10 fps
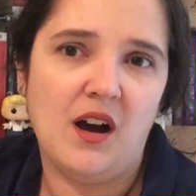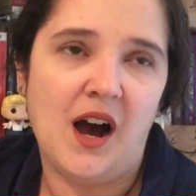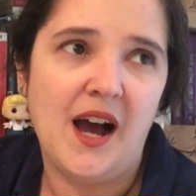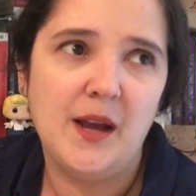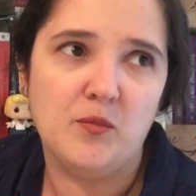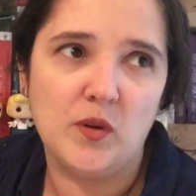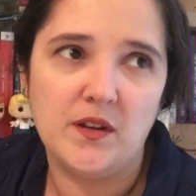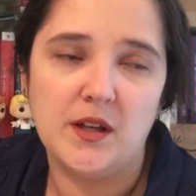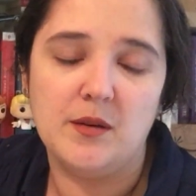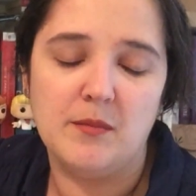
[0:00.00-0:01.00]
I
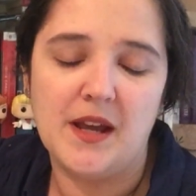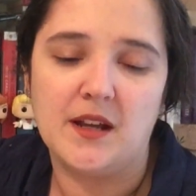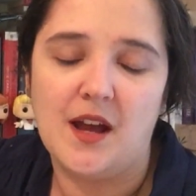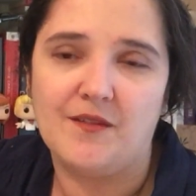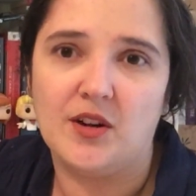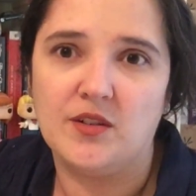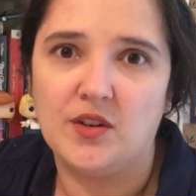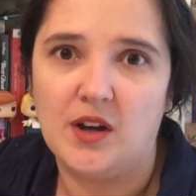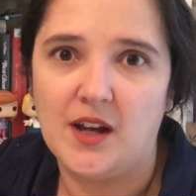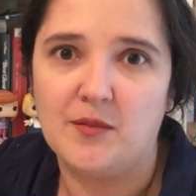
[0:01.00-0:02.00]
really make an effort
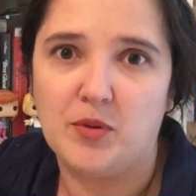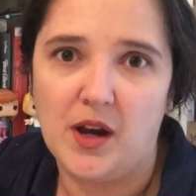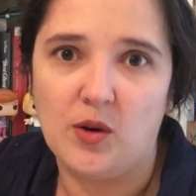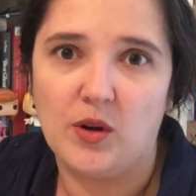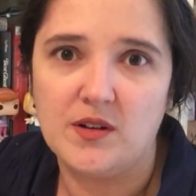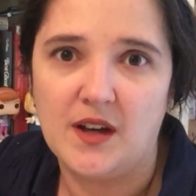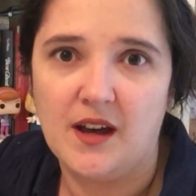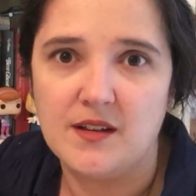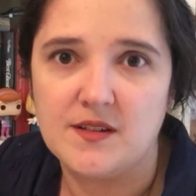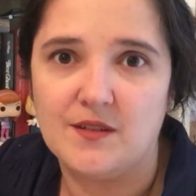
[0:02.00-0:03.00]
to kind of
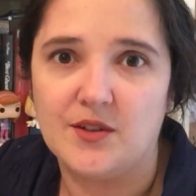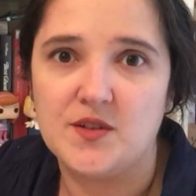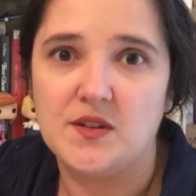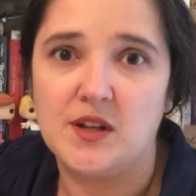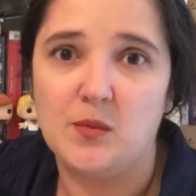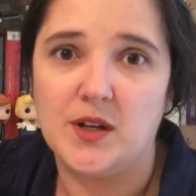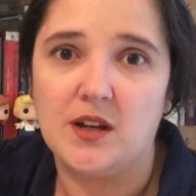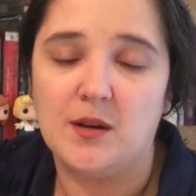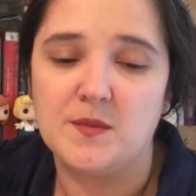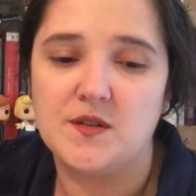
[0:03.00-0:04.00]
prioritize diversity when
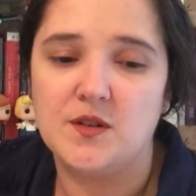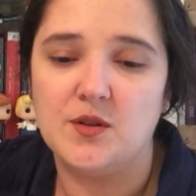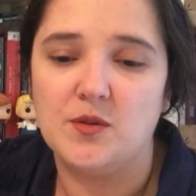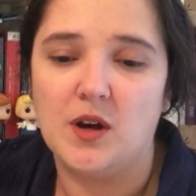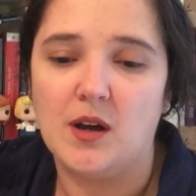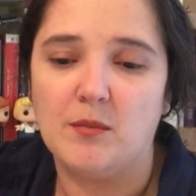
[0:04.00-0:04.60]
it comes to